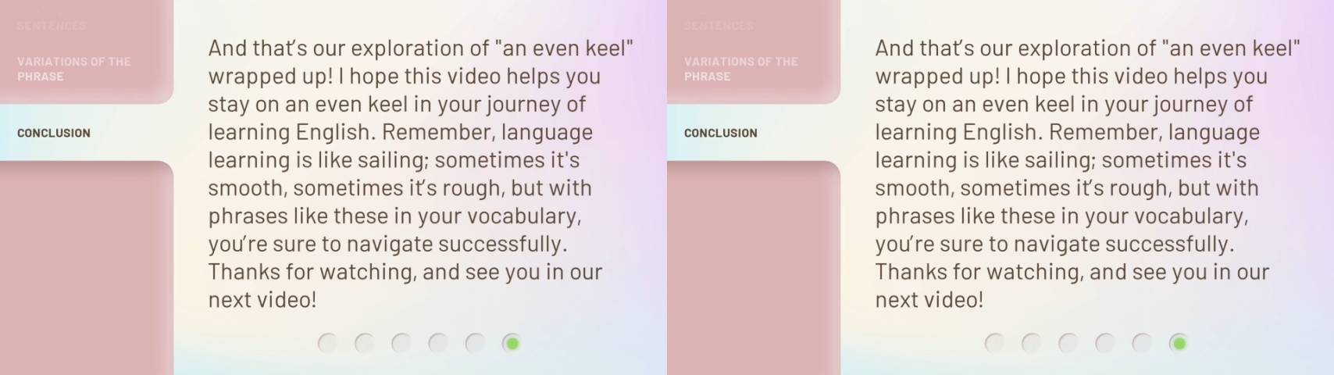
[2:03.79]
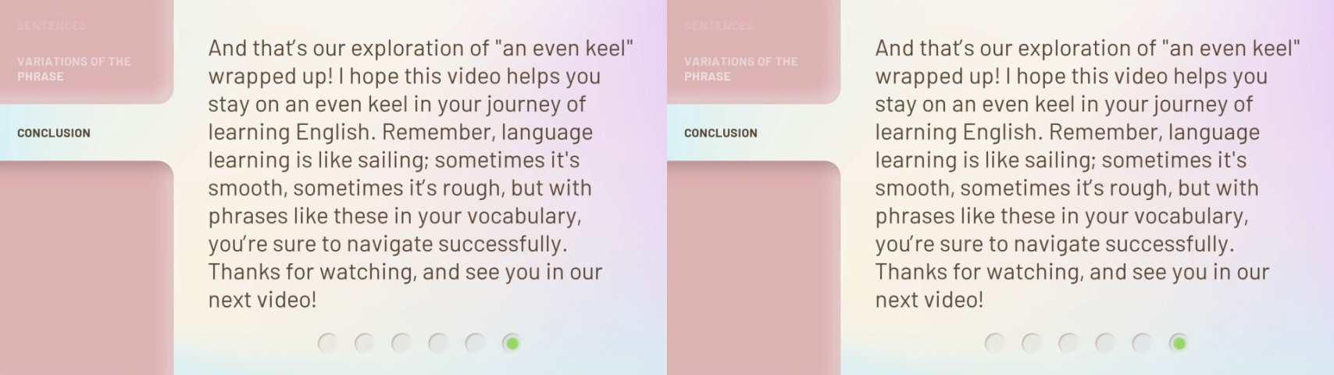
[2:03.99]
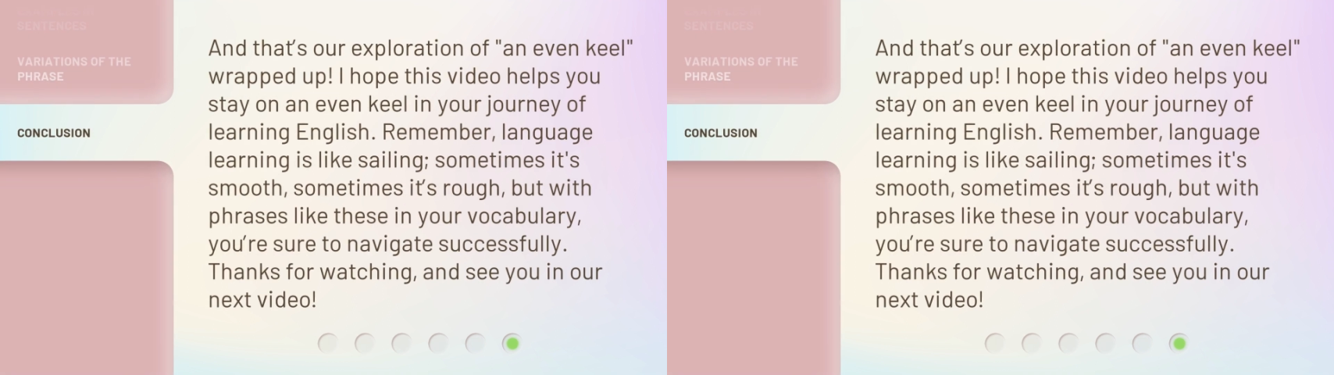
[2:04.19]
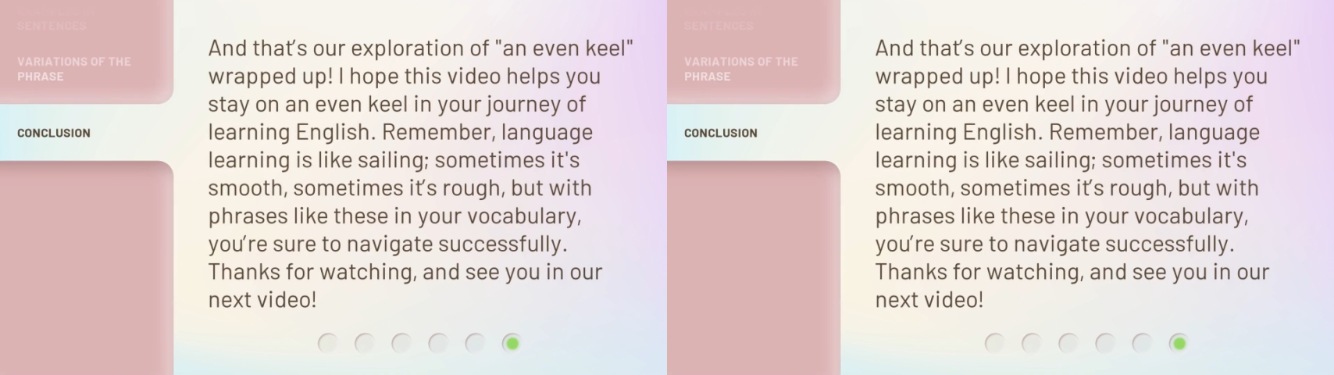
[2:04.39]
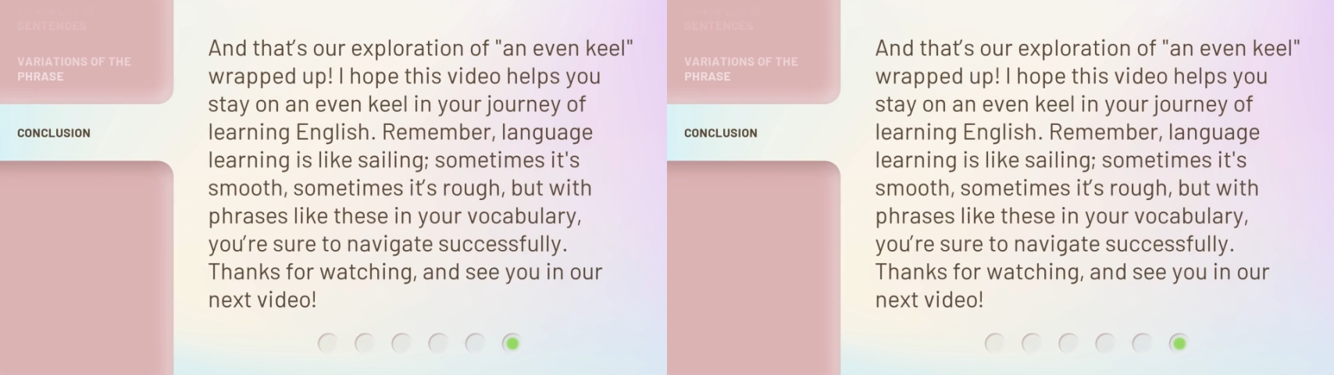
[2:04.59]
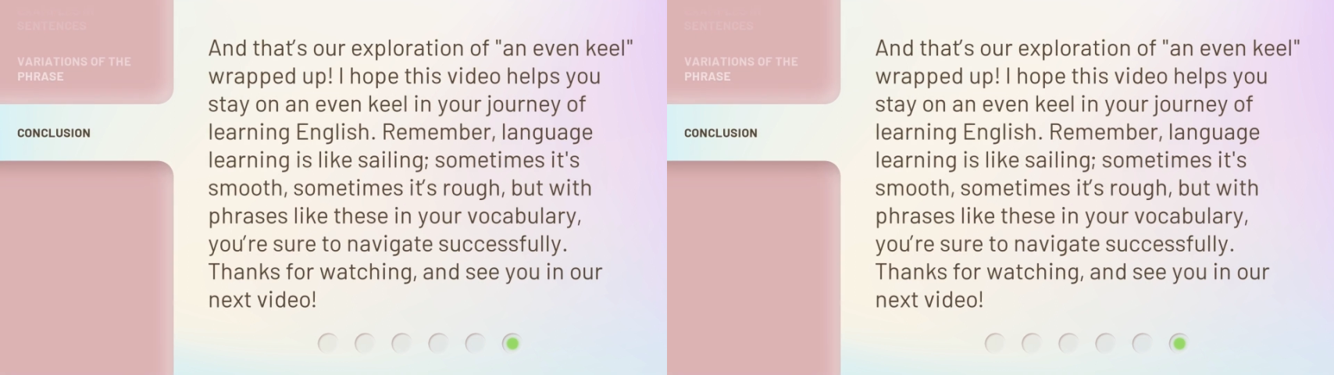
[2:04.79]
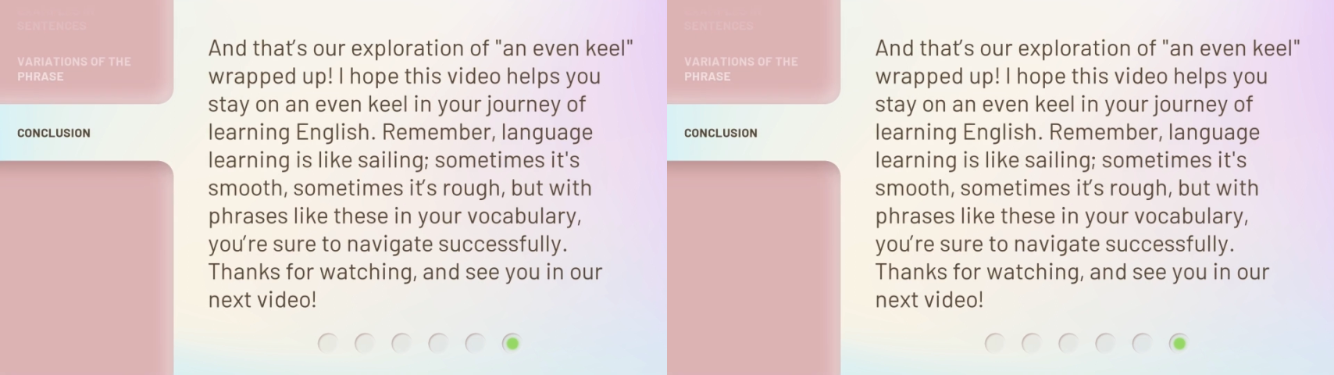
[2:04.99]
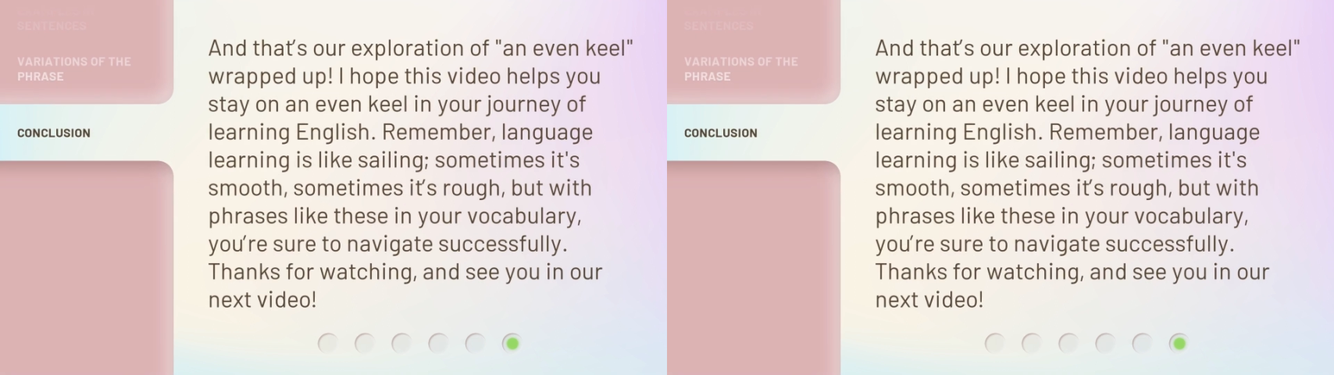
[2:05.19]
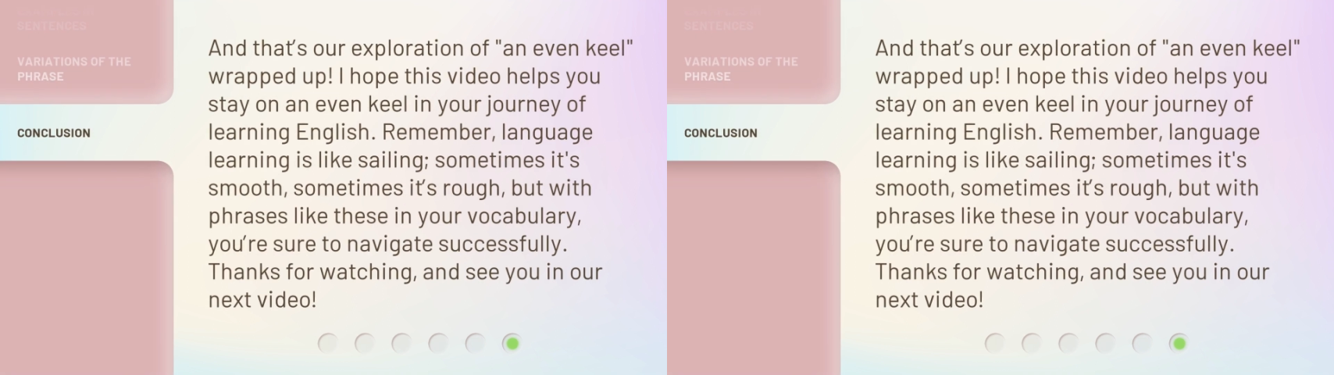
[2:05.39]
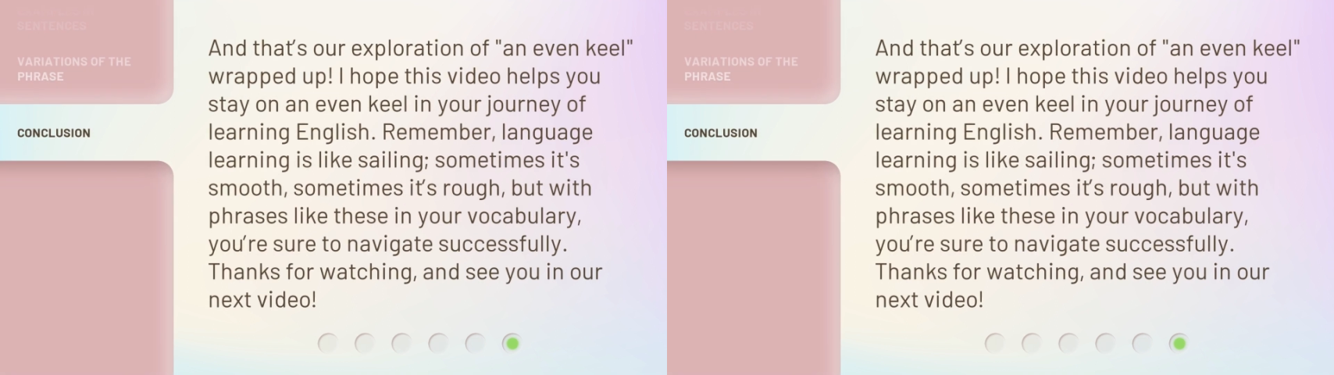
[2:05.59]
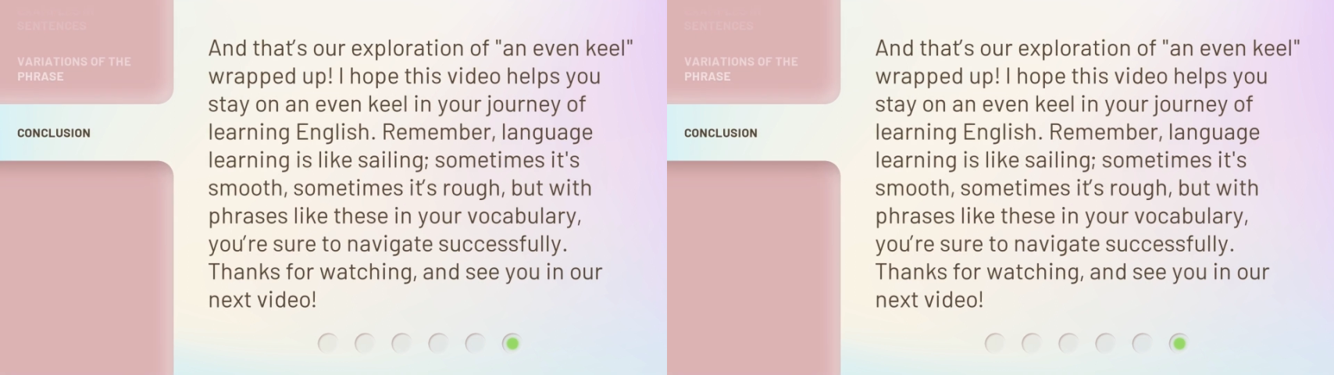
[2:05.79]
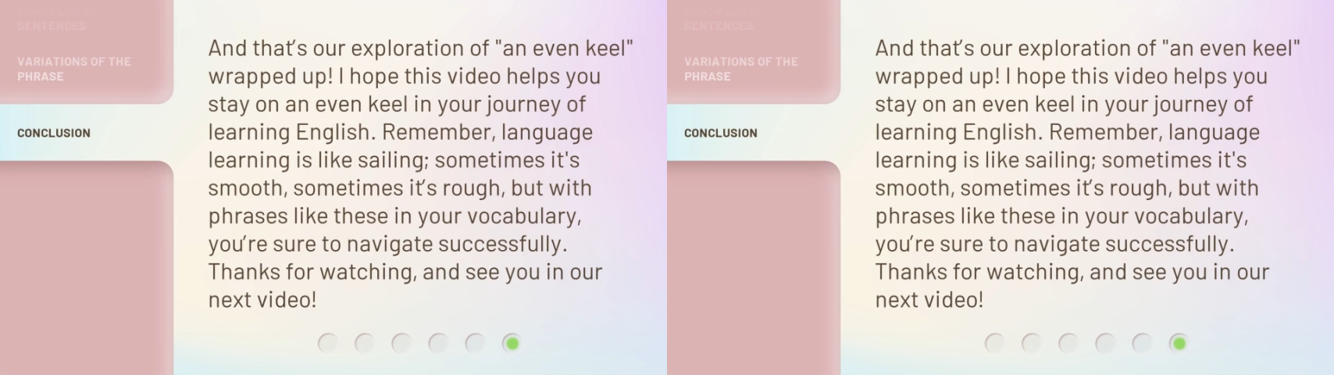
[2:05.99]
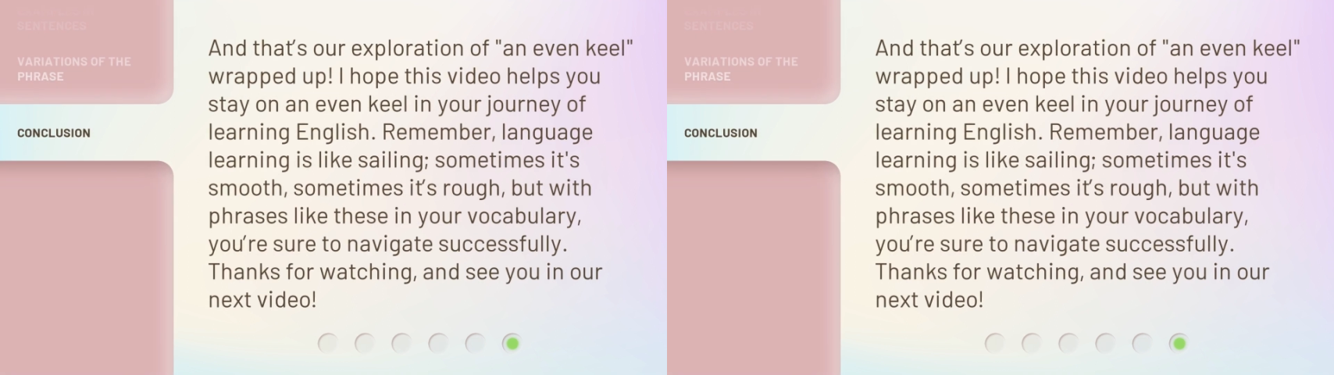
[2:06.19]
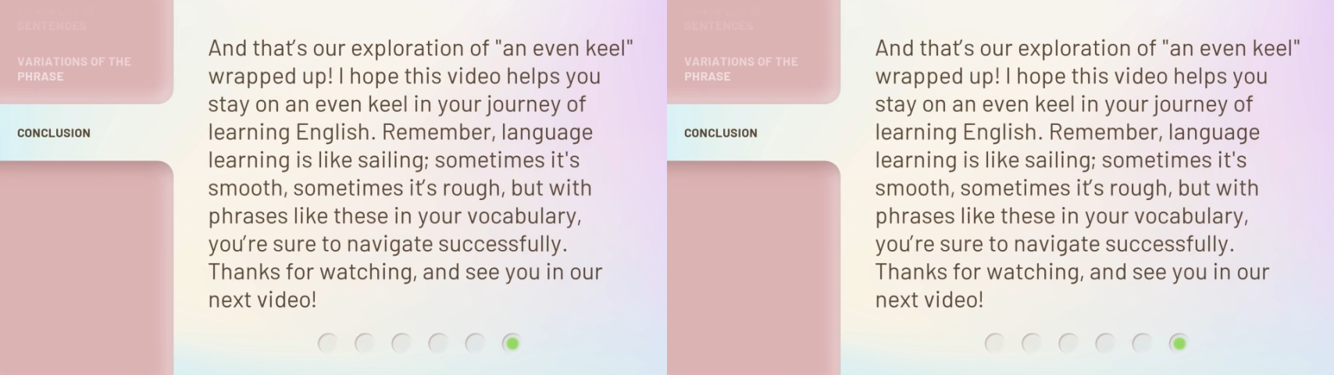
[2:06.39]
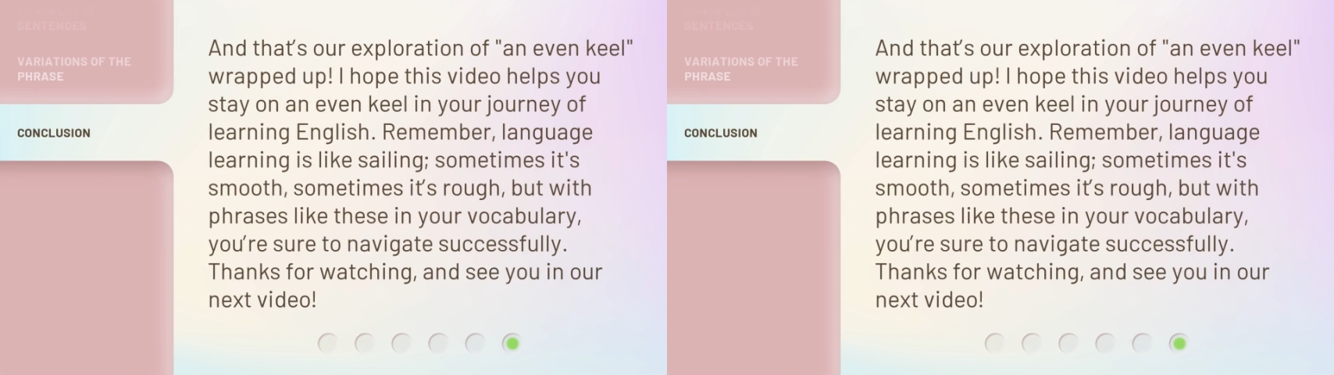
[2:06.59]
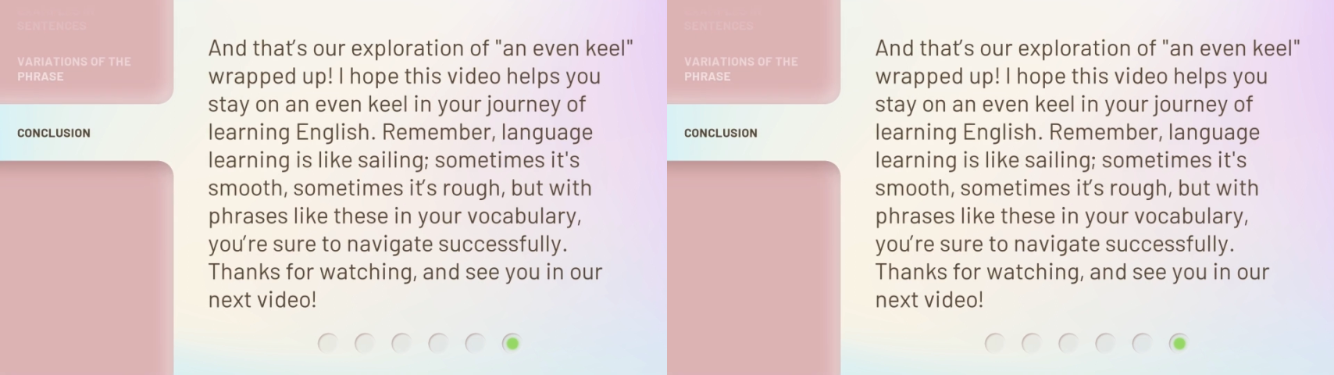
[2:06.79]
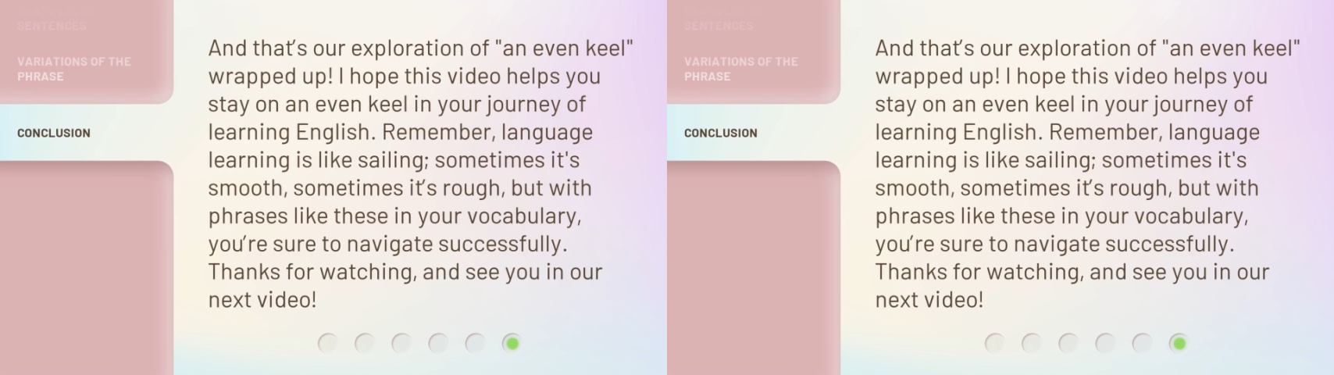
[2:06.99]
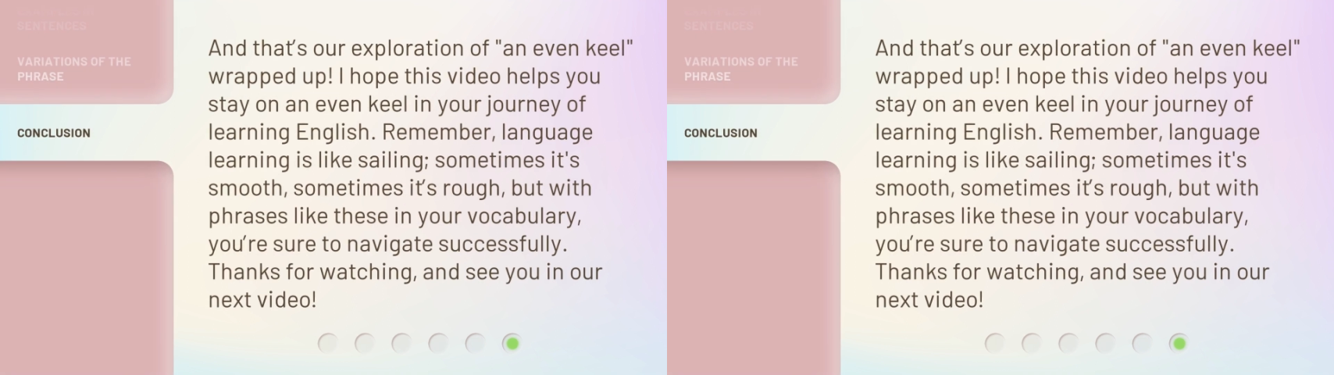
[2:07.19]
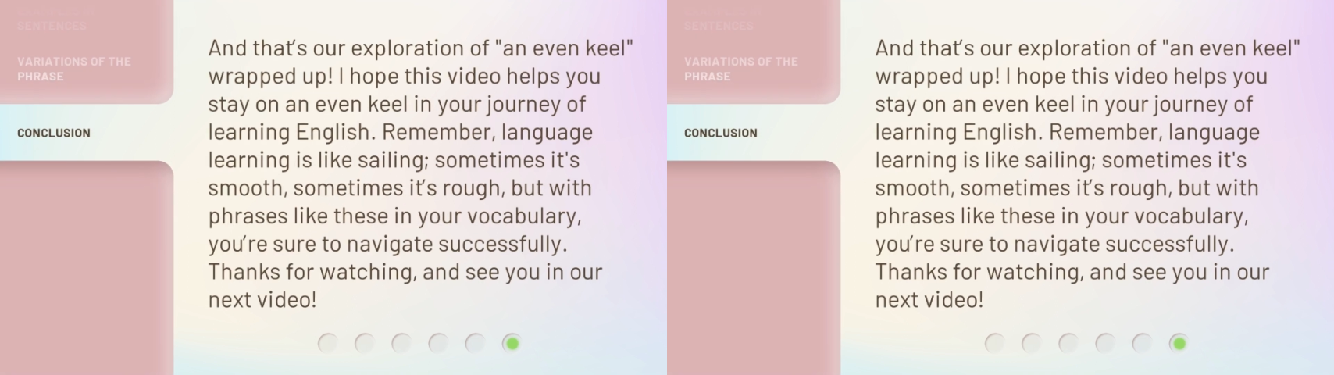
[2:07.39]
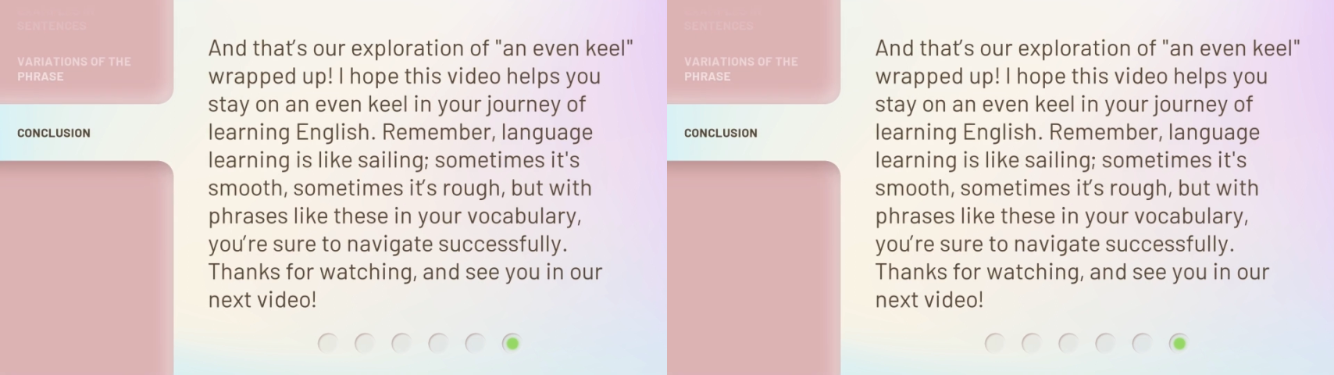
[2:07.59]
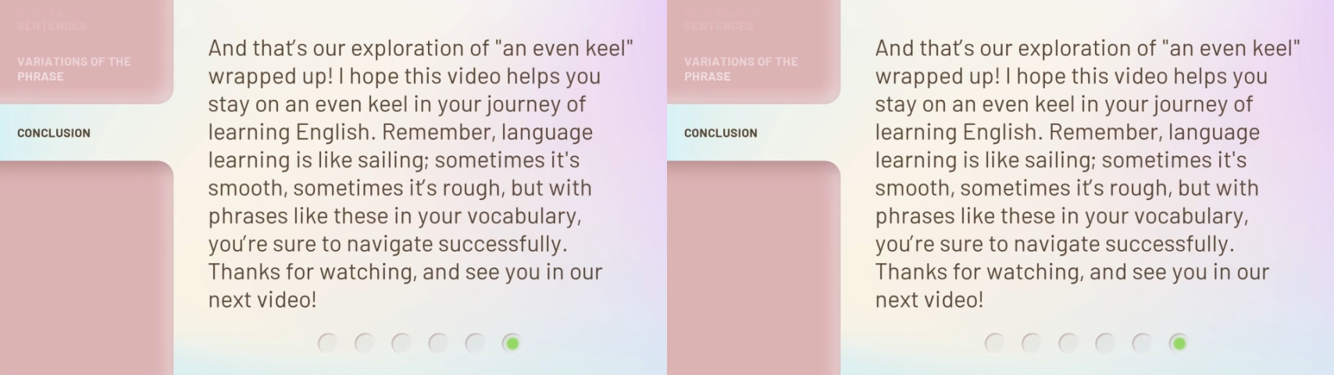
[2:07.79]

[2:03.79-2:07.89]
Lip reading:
Nobody's mouth can be seen.